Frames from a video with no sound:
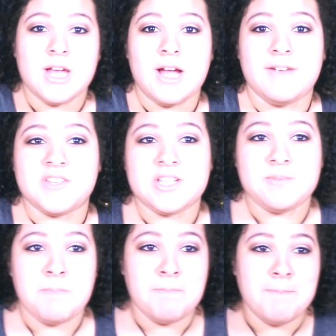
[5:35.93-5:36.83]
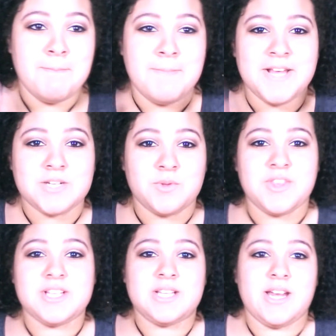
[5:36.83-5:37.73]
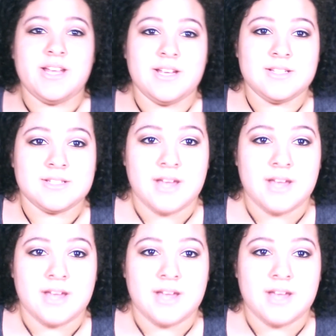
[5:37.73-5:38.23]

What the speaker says: I've messed with the settings,